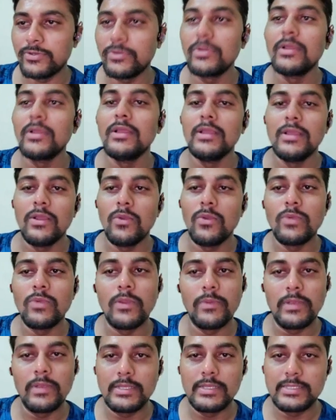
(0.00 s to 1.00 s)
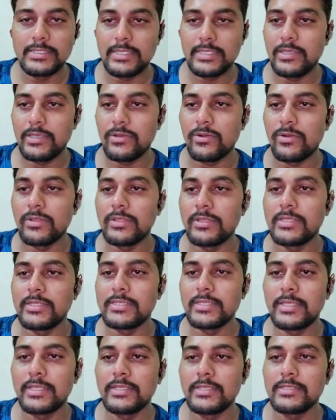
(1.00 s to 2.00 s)
We will see all these things.
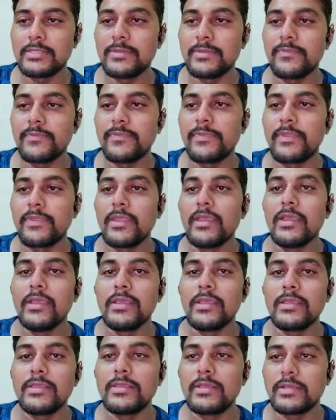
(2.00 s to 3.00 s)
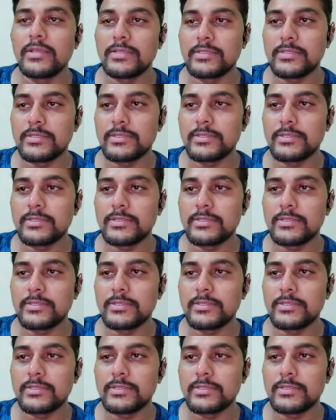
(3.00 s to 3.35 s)
Yes,